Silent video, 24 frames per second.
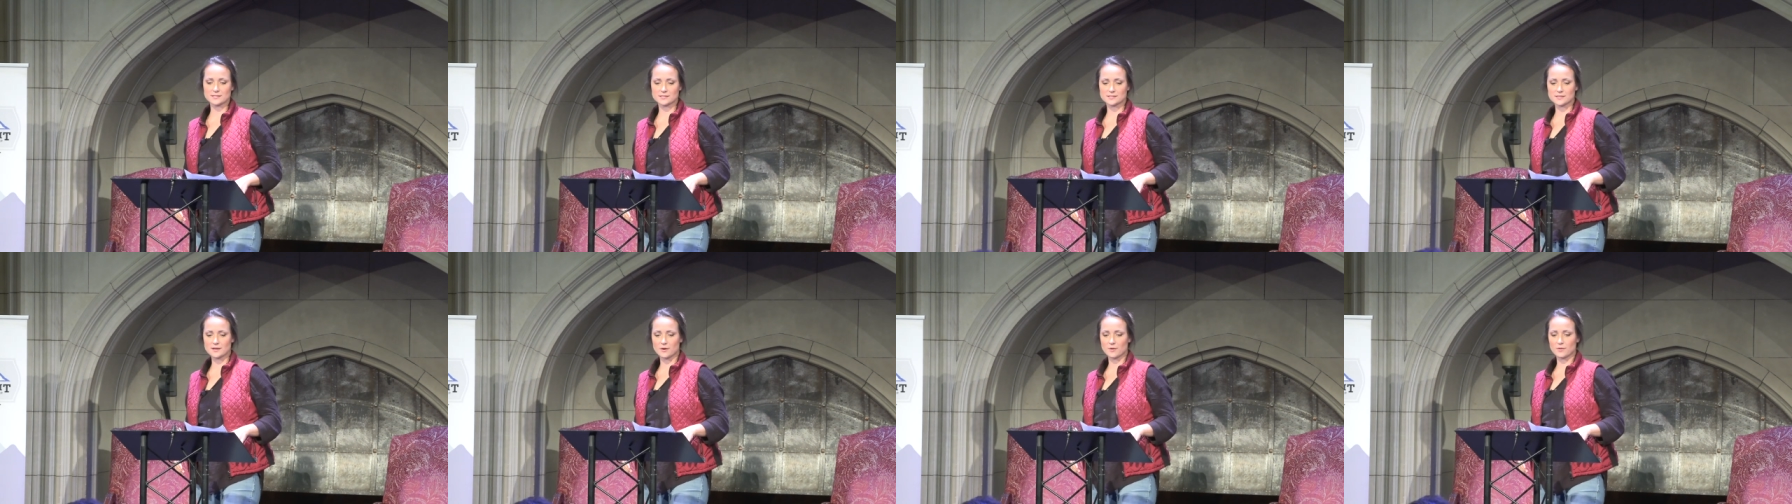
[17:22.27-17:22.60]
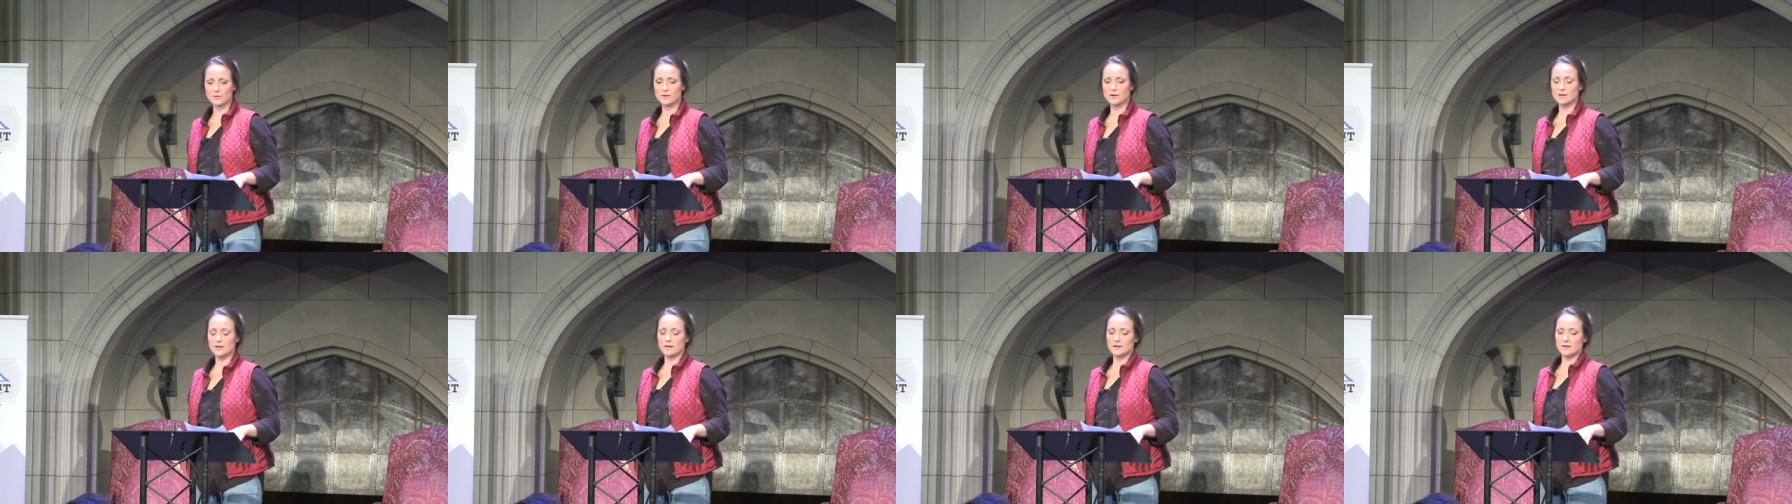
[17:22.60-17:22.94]

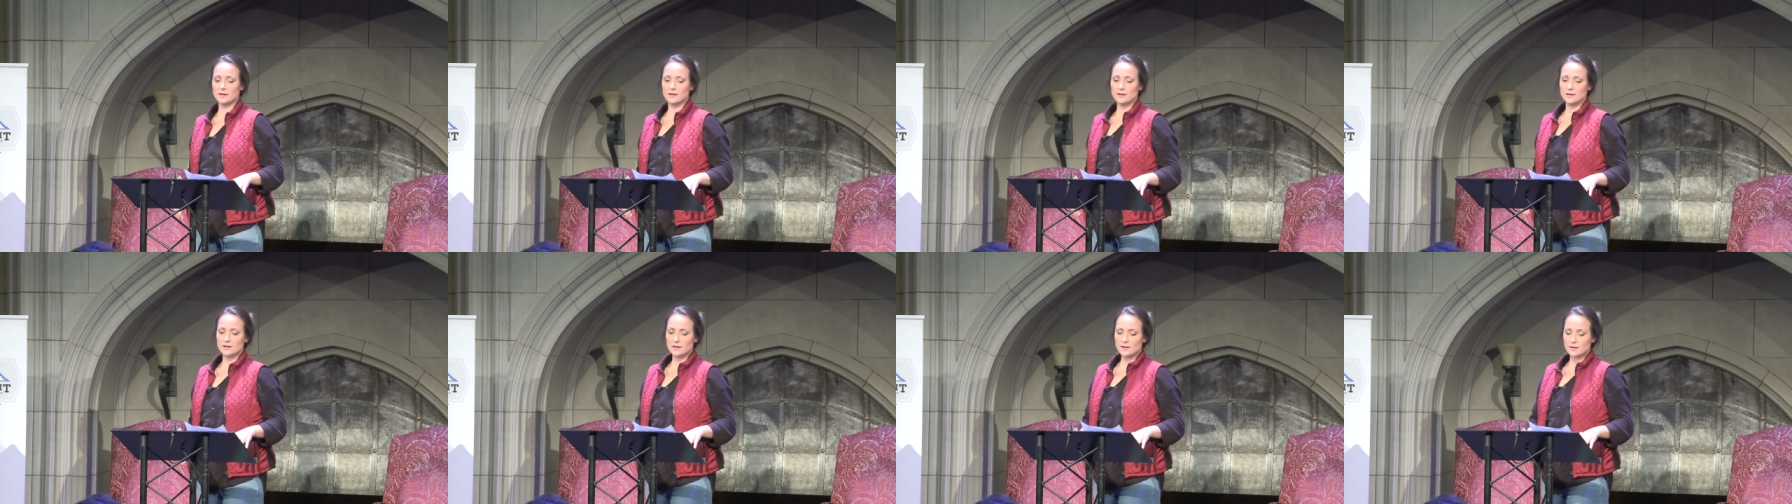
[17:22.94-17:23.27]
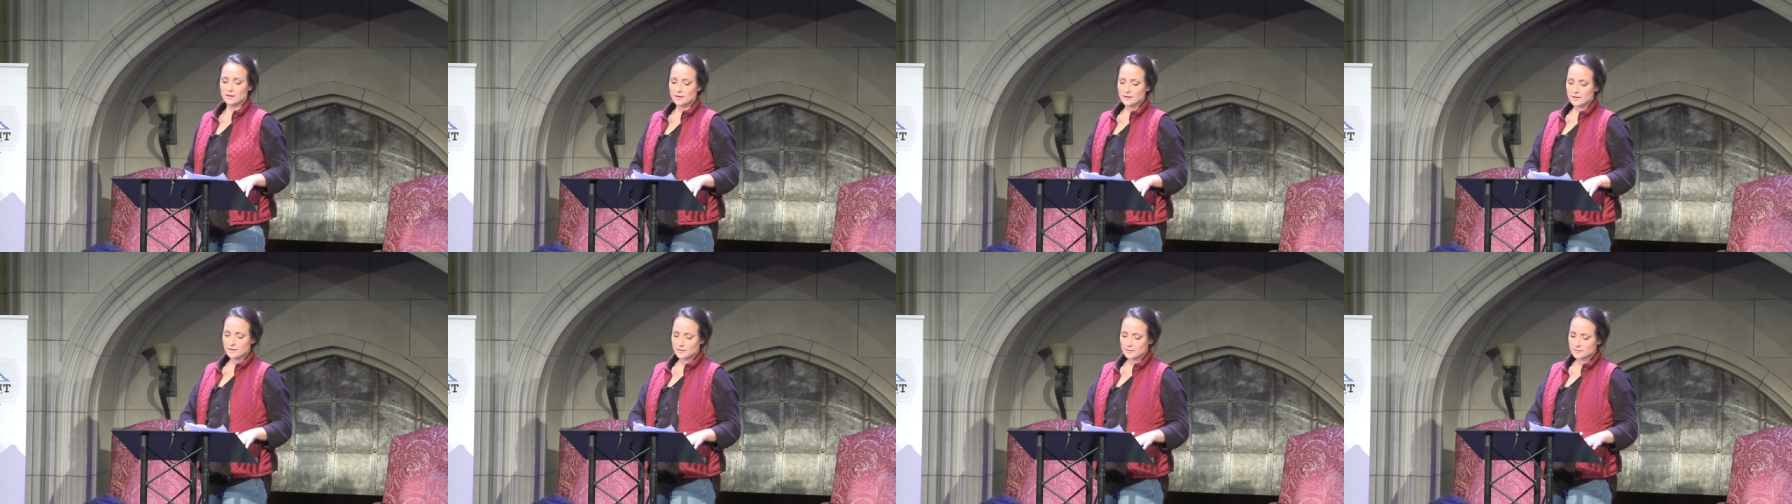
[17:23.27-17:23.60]
so
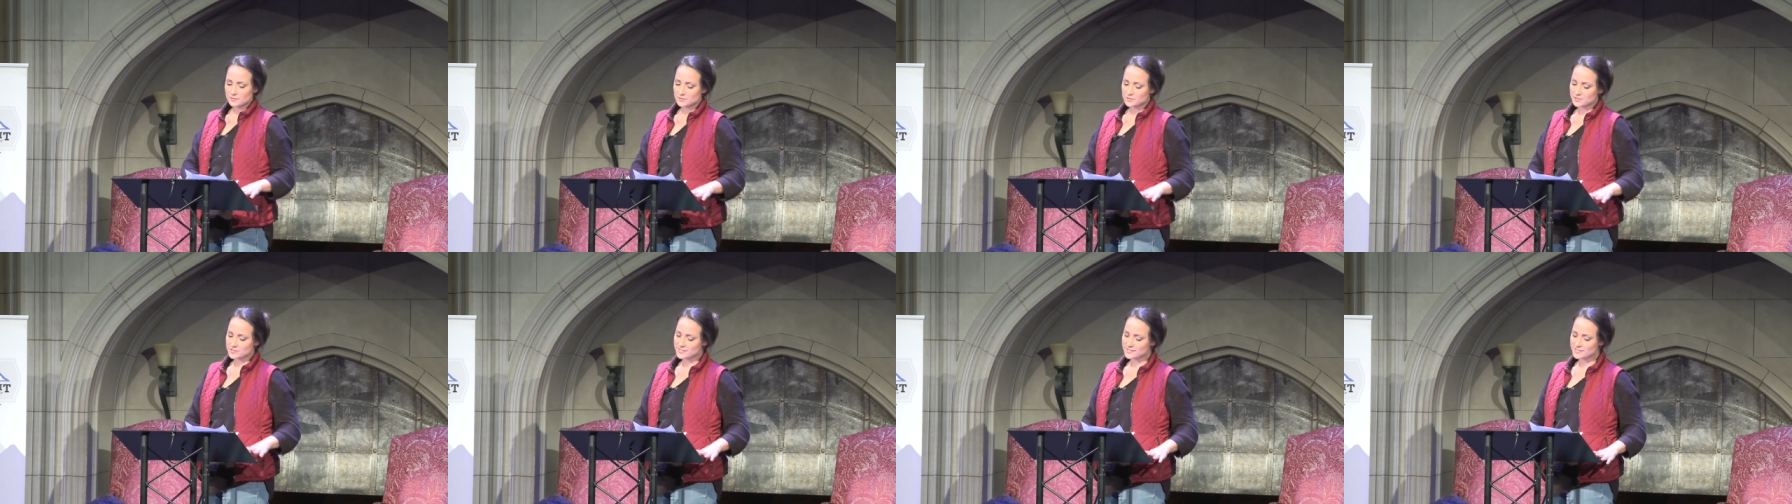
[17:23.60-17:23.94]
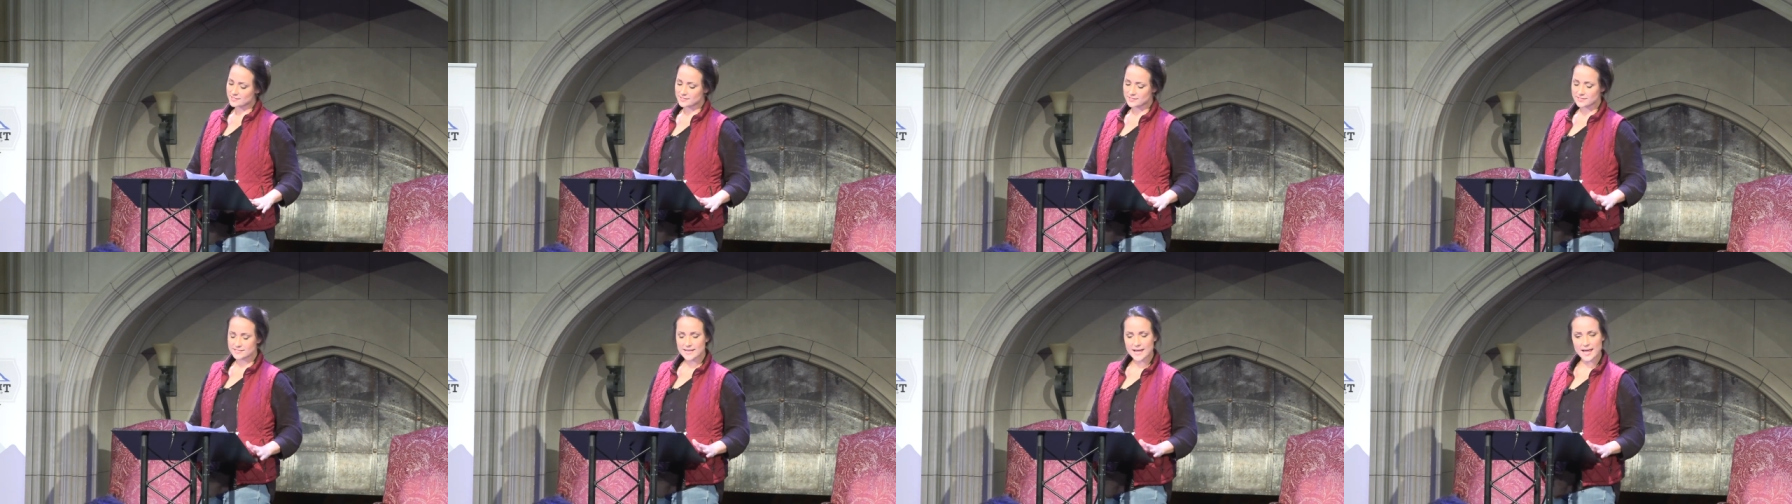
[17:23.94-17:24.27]

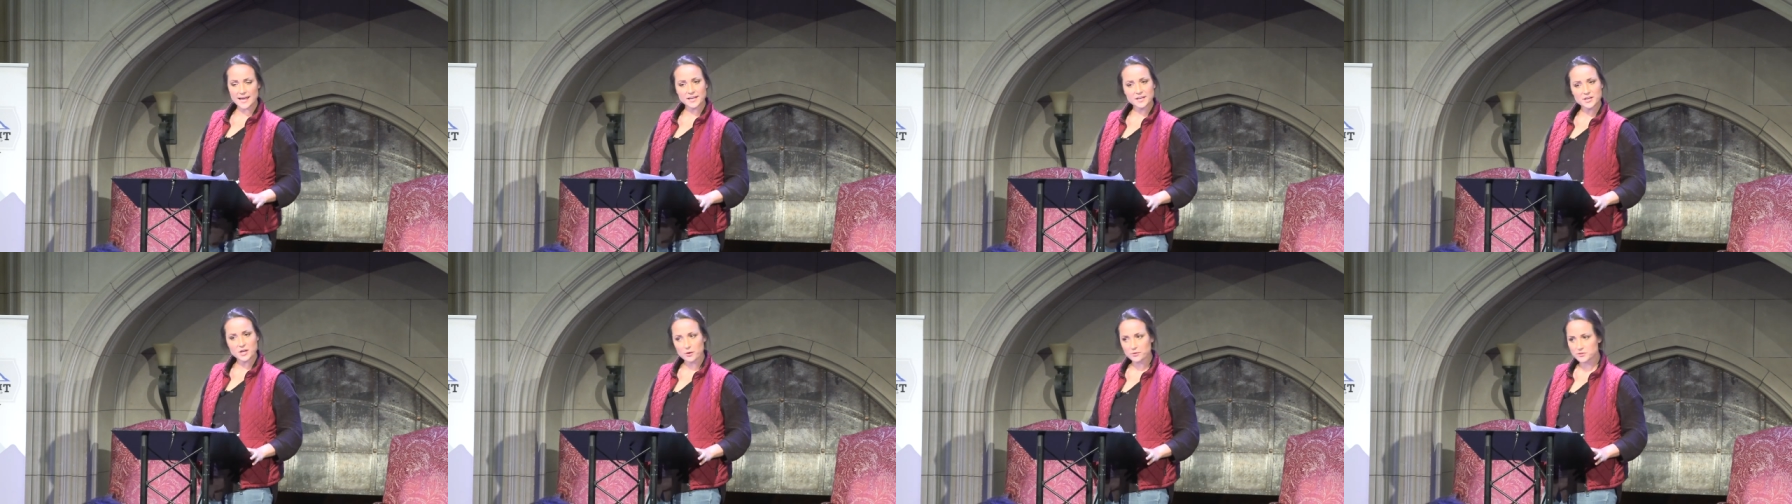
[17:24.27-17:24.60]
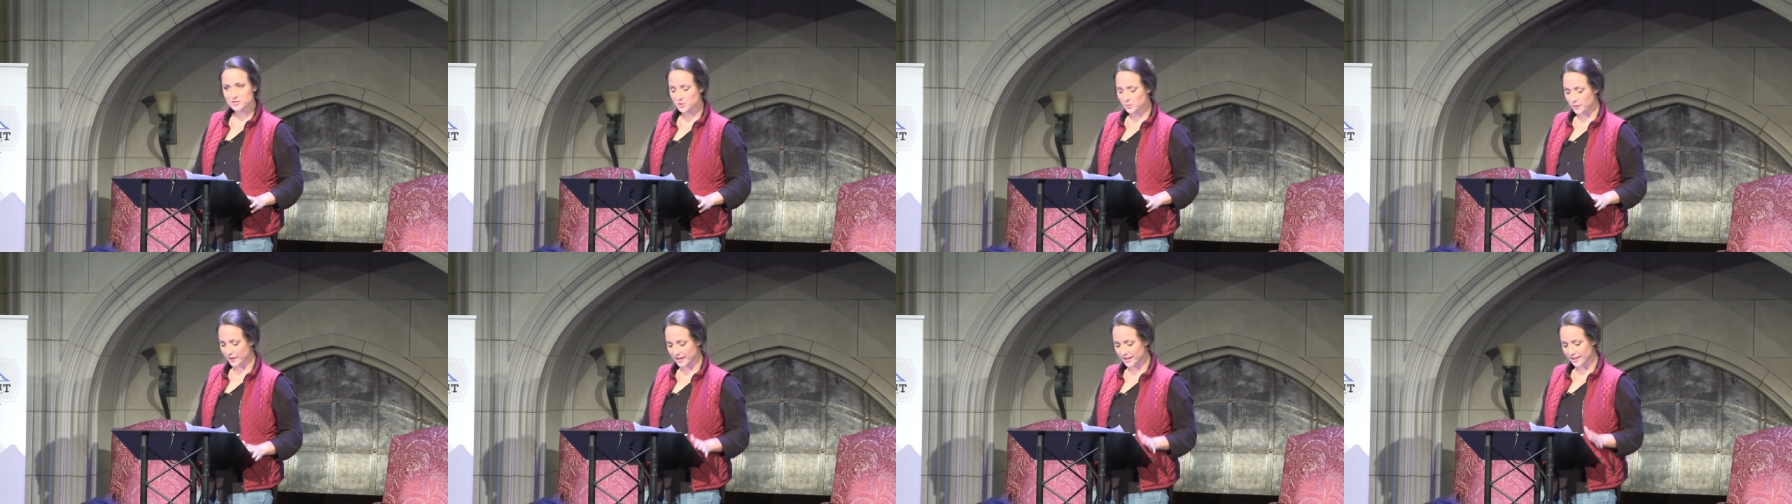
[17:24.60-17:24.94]
take
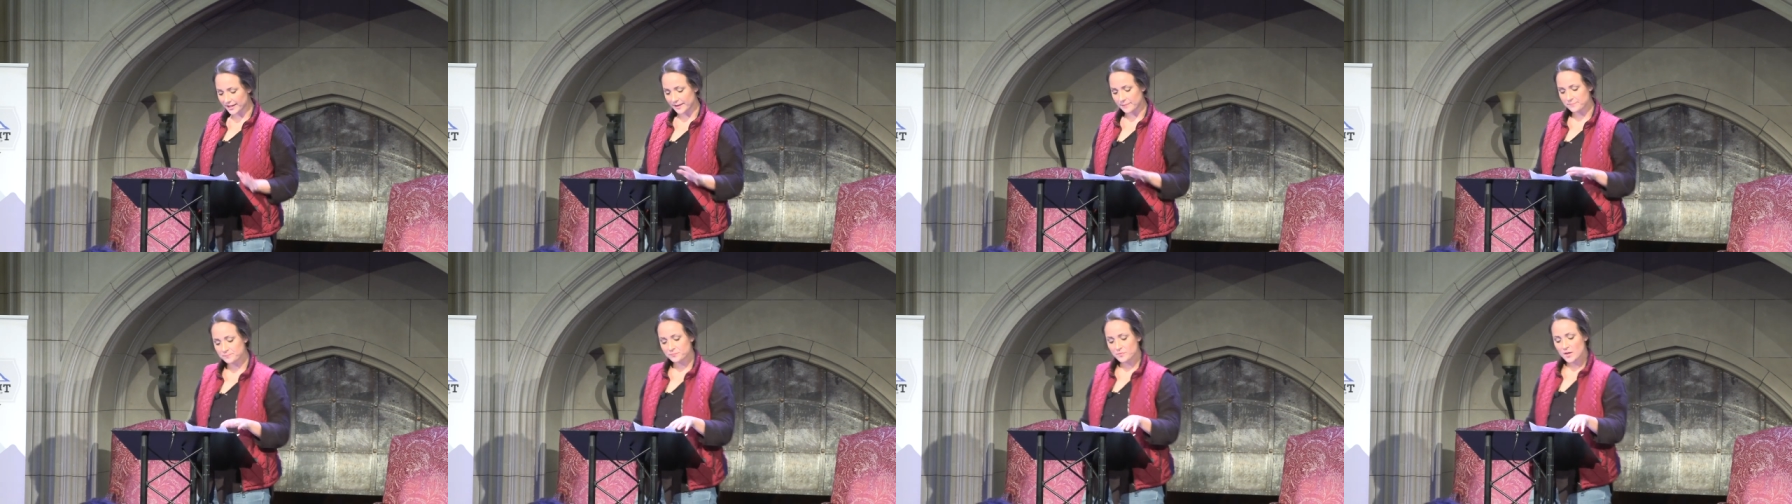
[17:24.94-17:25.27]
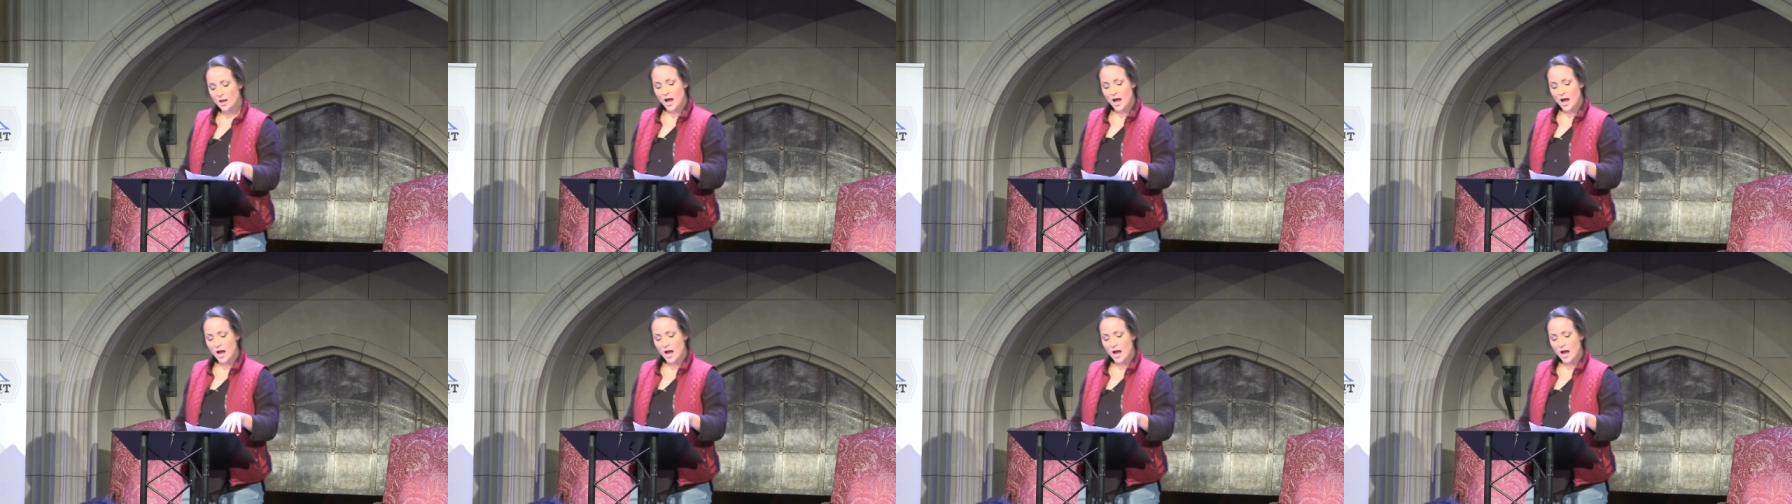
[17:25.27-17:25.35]
notes quickly.